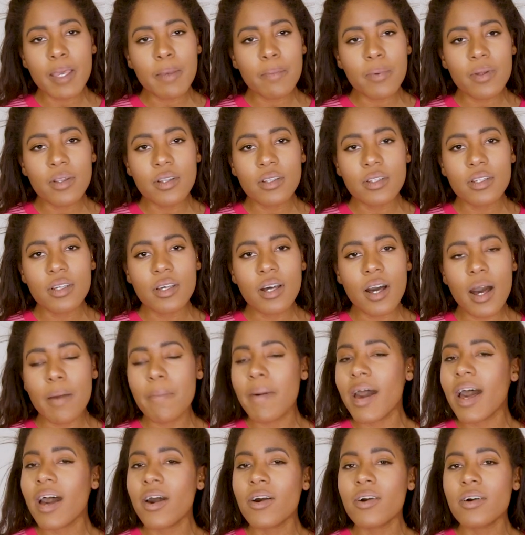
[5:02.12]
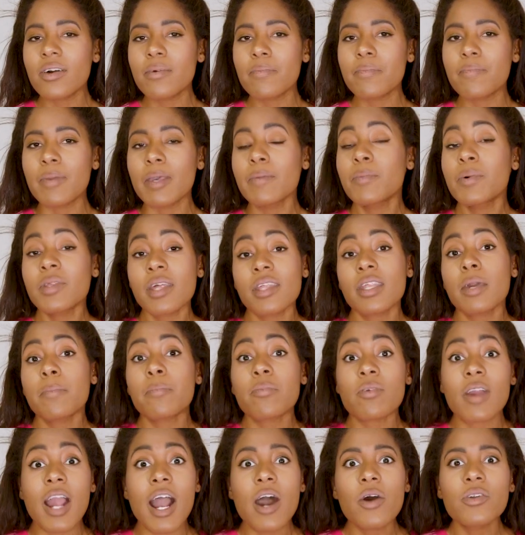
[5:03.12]
people about people that
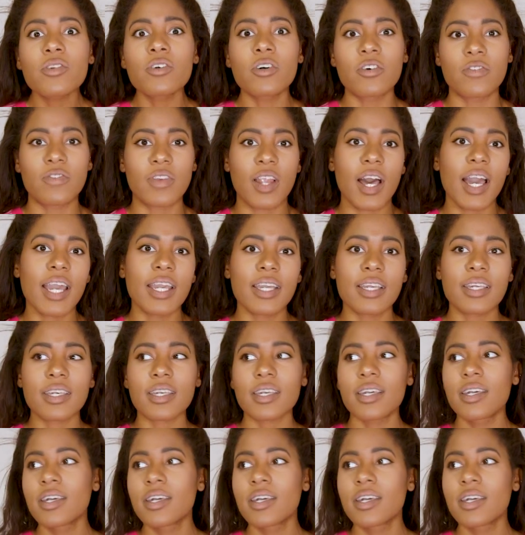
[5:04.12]
they're proud of, like